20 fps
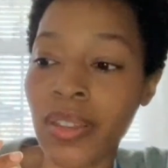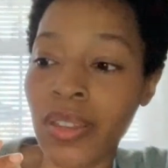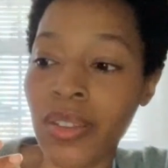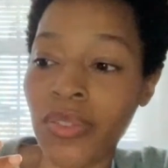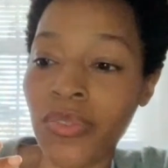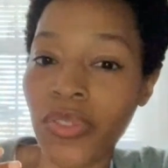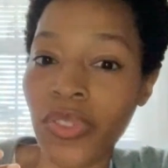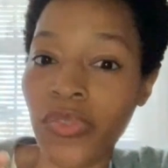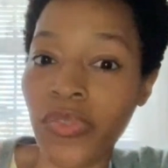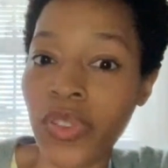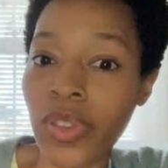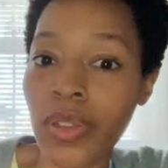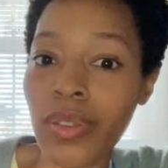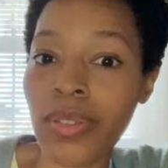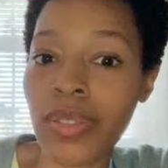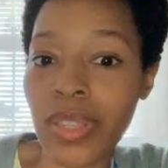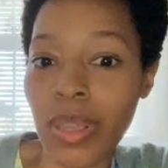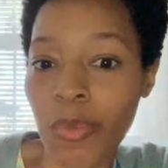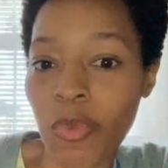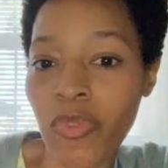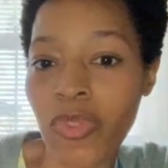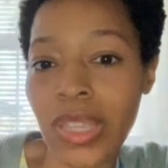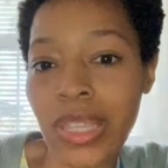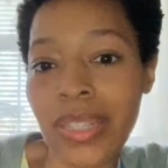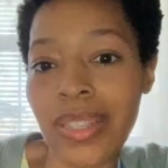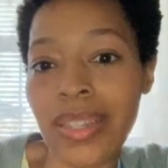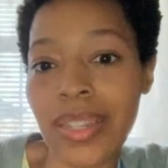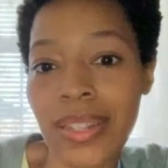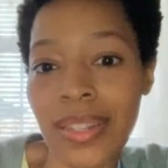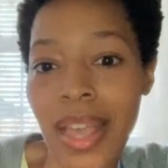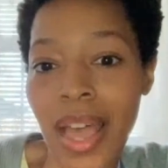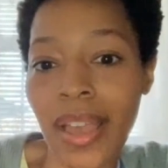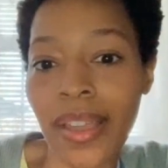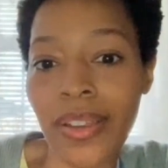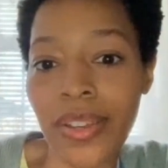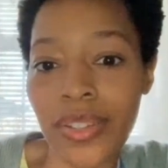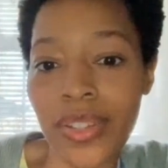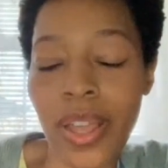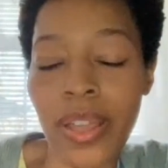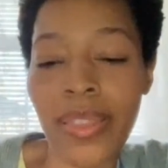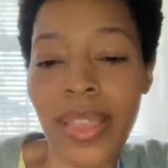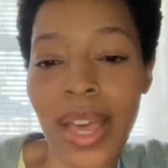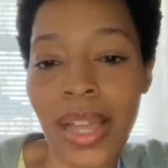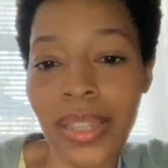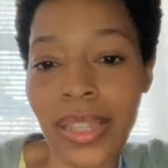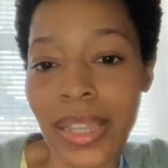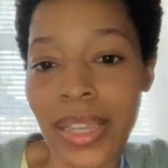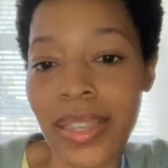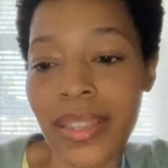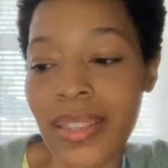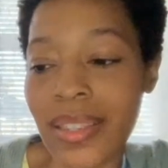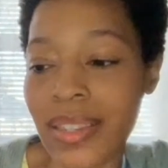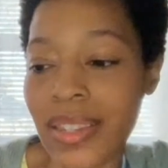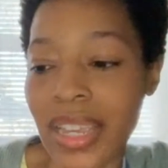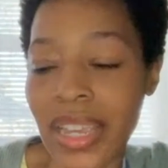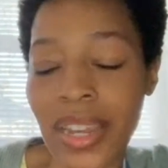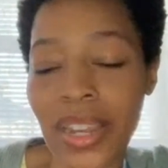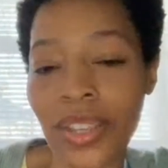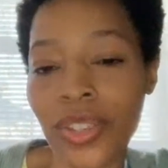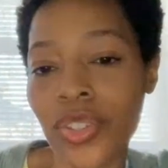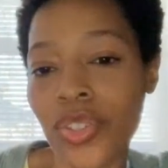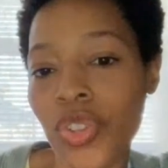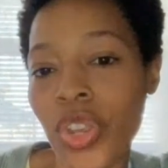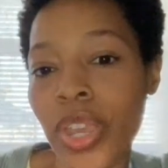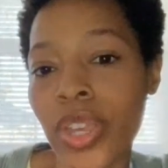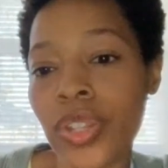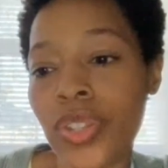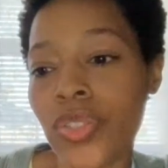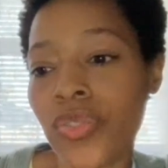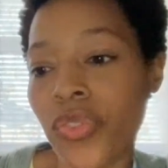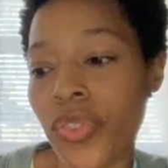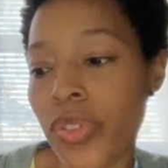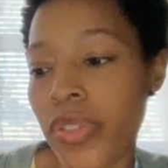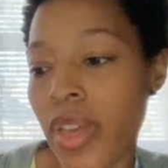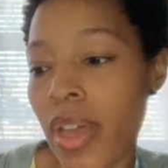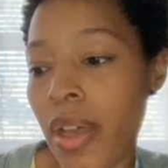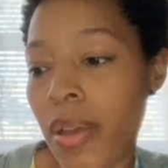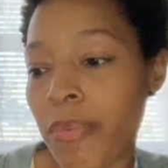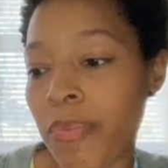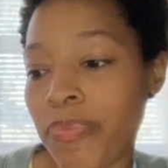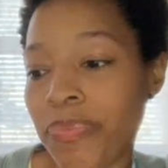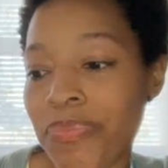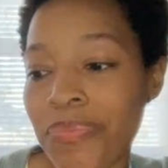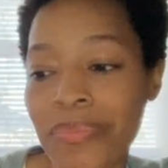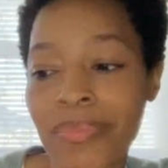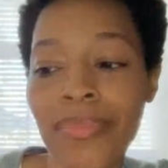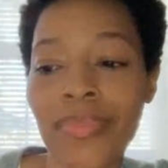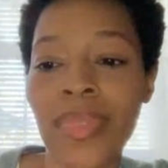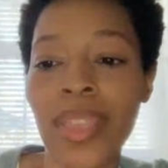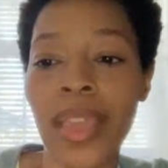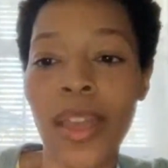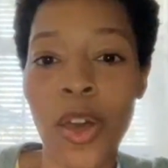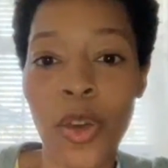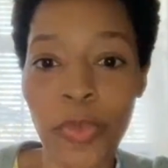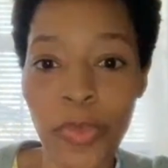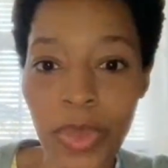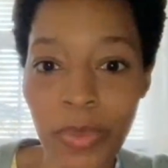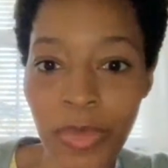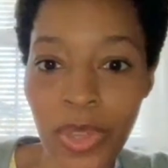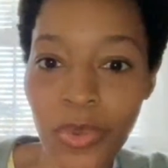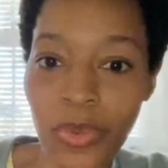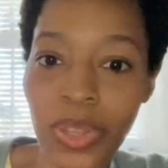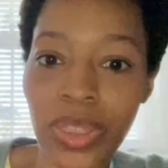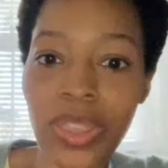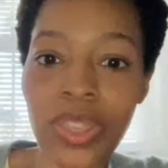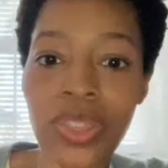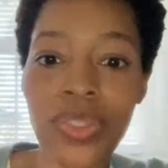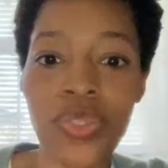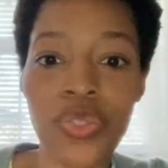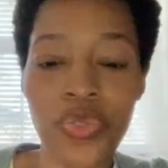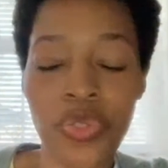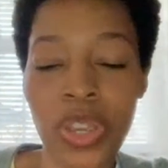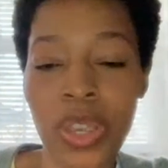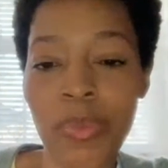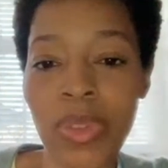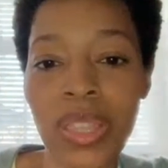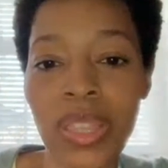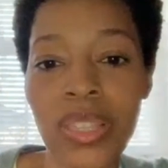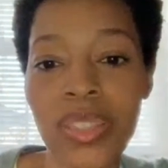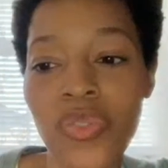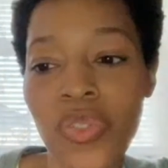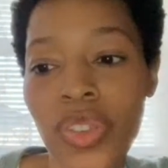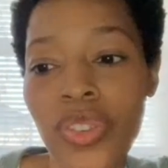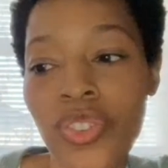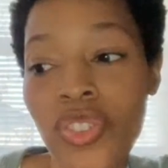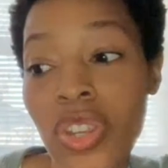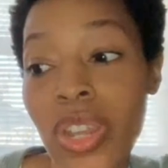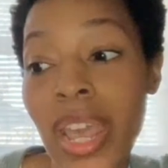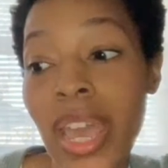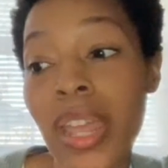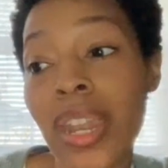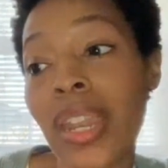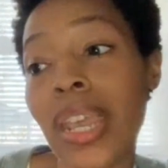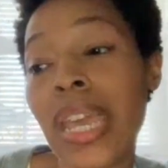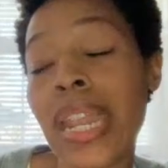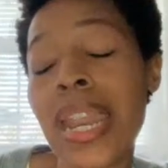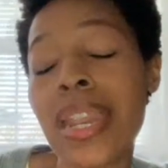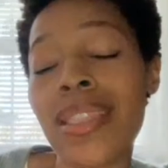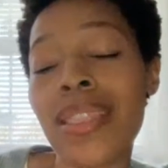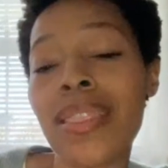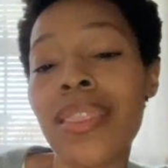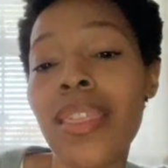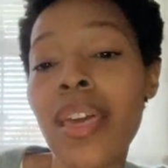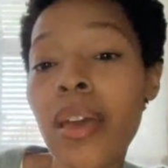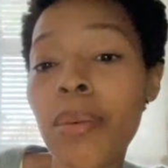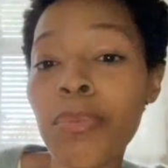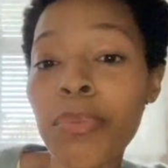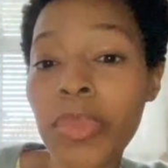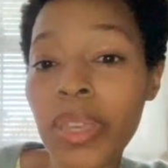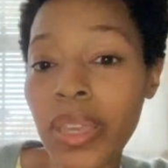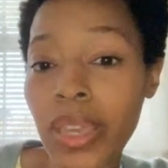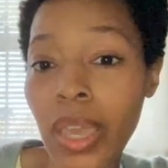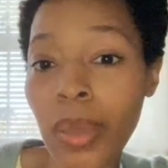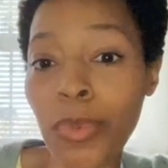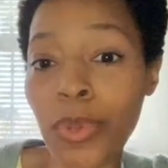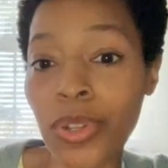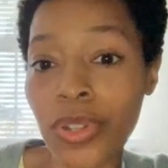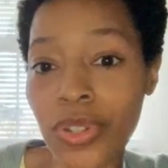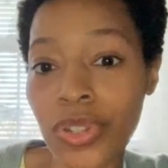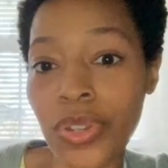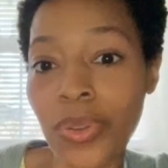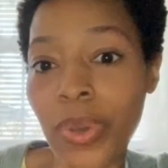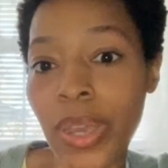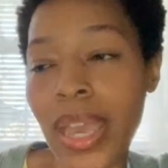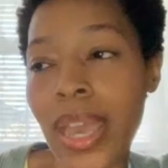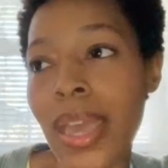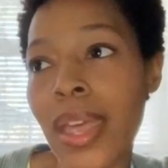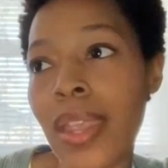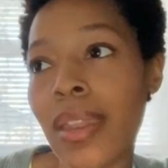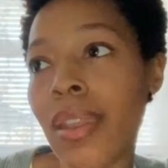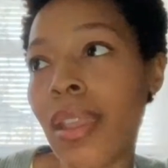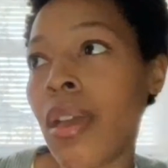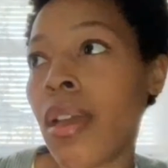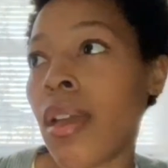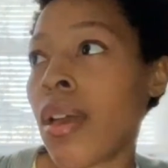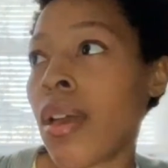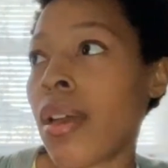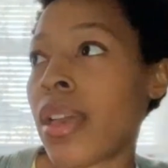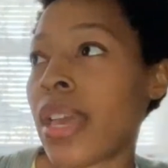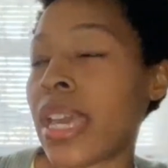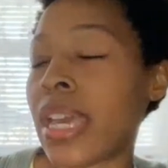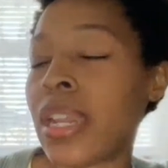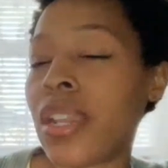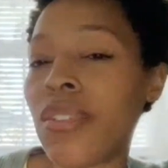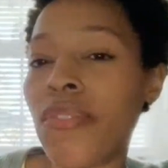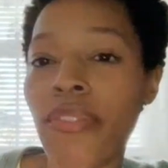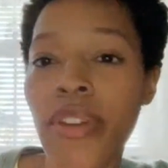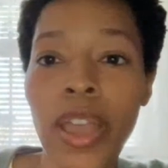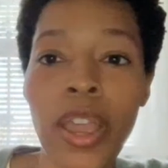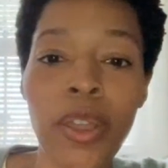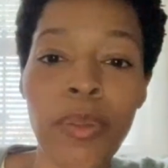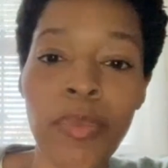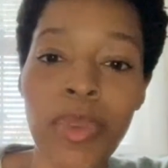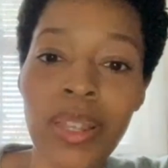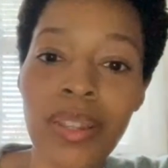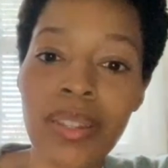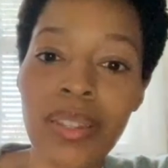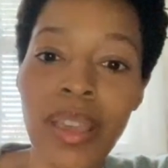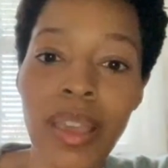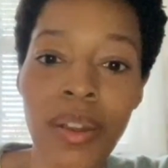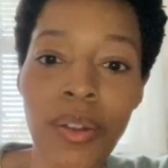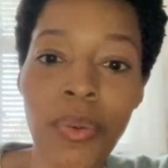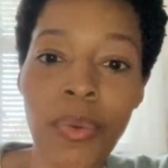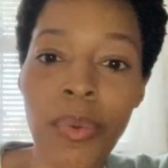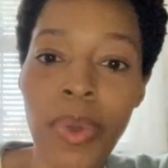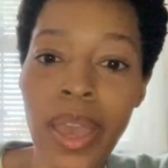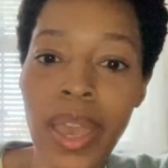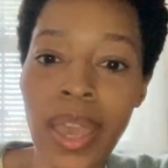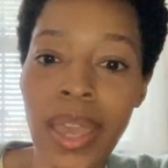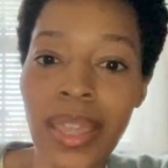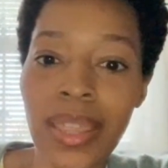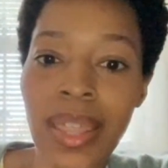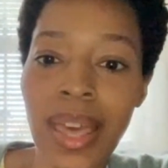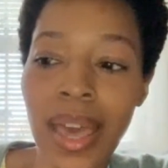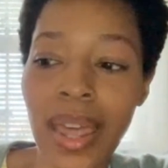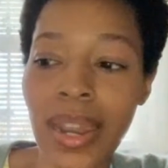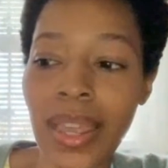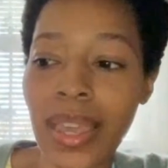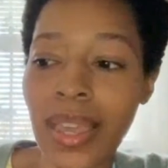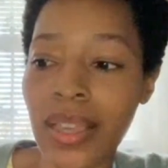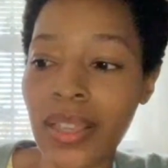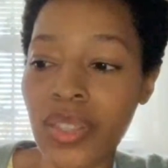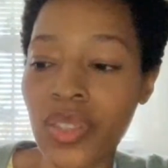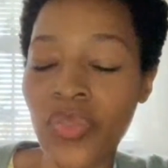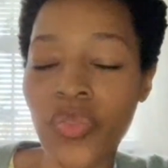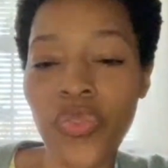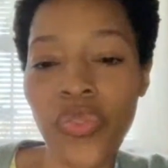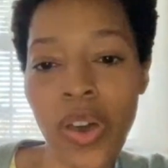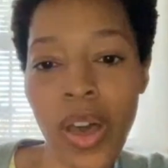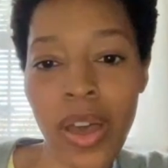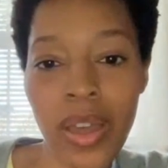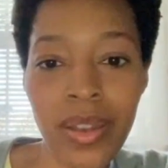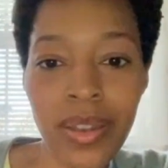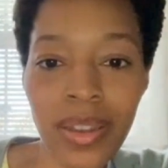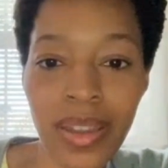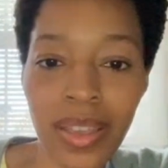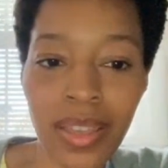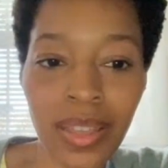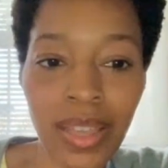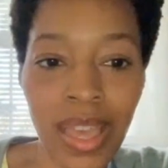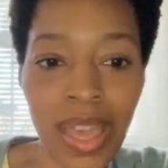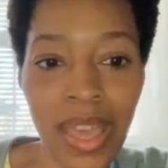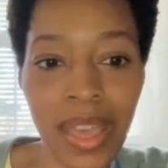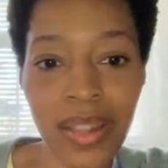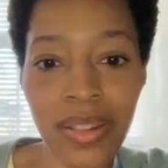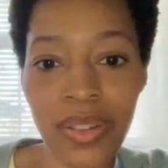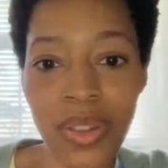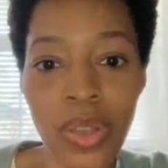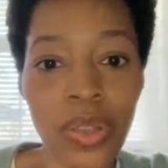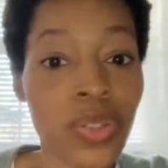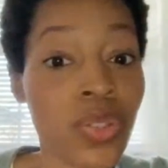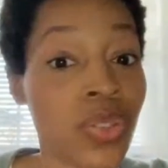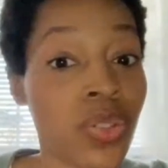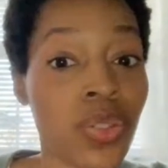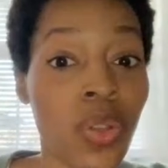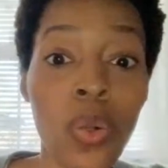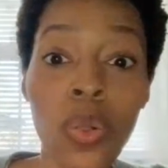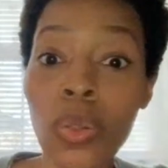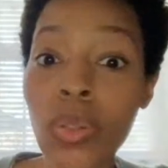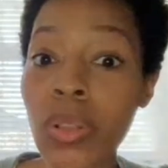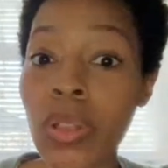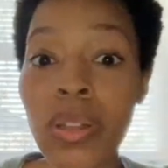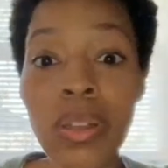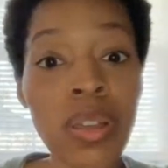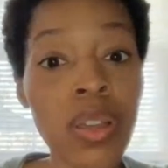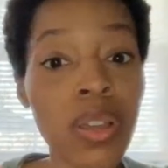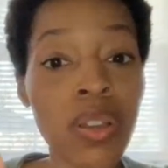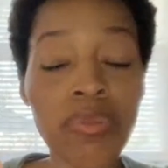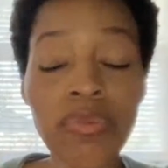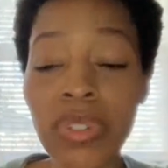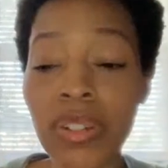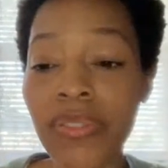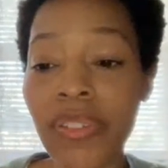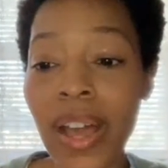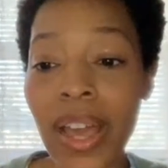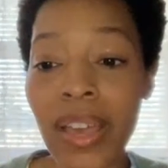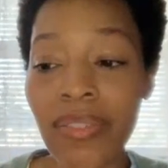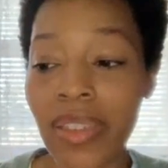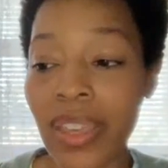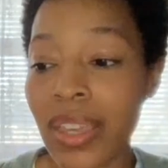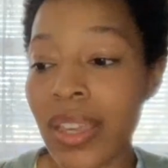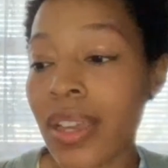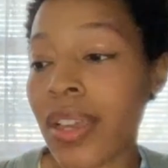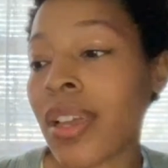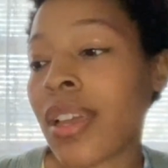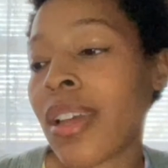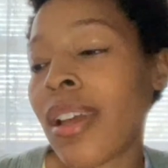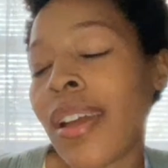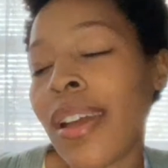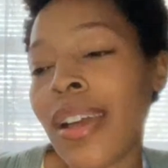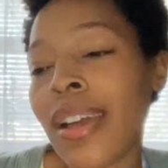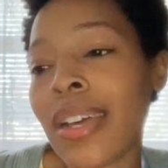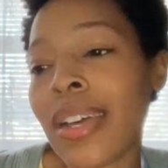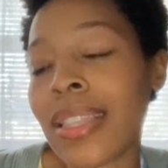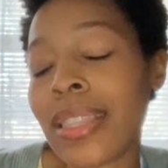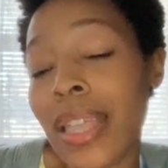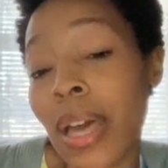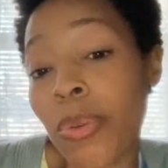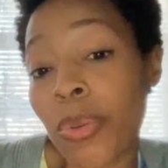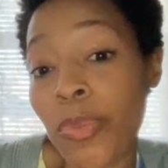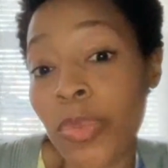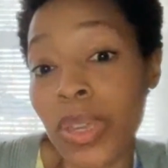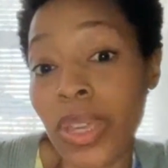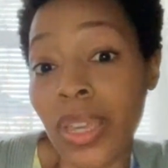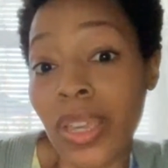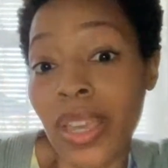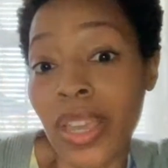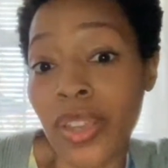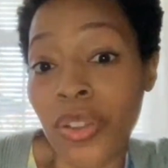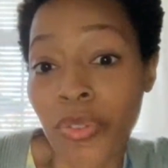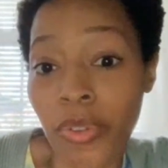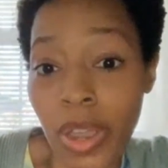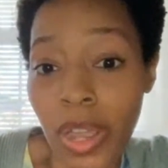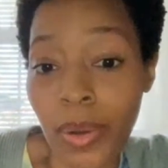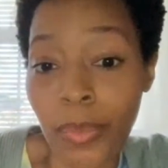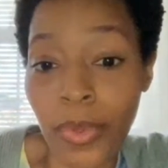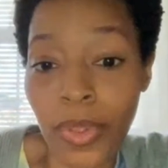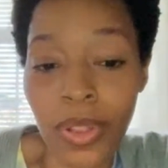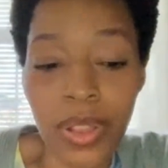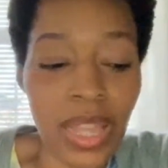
fulfill some of these desires on that list in exchange for them helping me with this dream and this vision, and in them being able to do it in an environment and a way that is fun and soul reviving, that would be incredible.